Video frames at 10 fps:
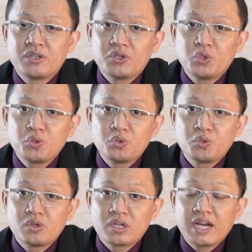
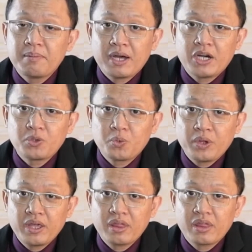you come out
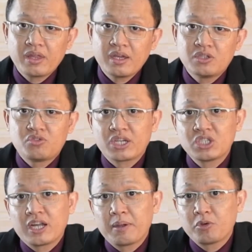with
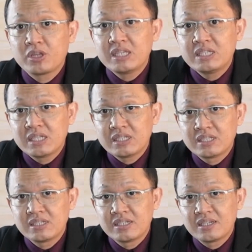interaction
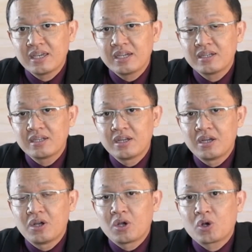hypothesis, yeah,
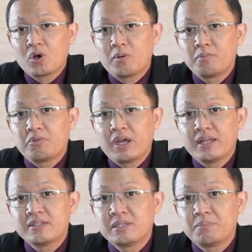
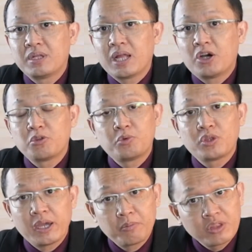comprehensible
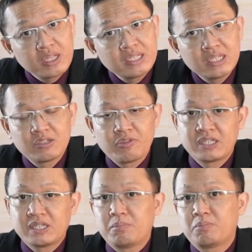output hypothesis, for
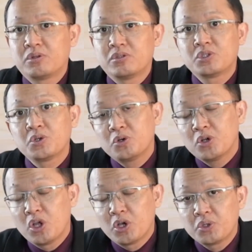example.
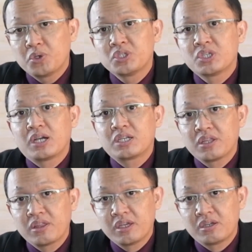So those are
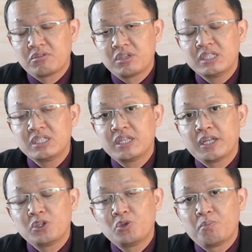the theories
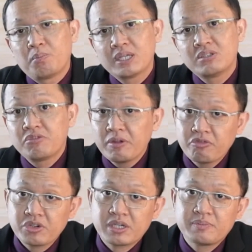that you must
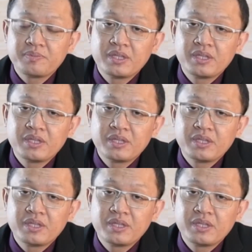refer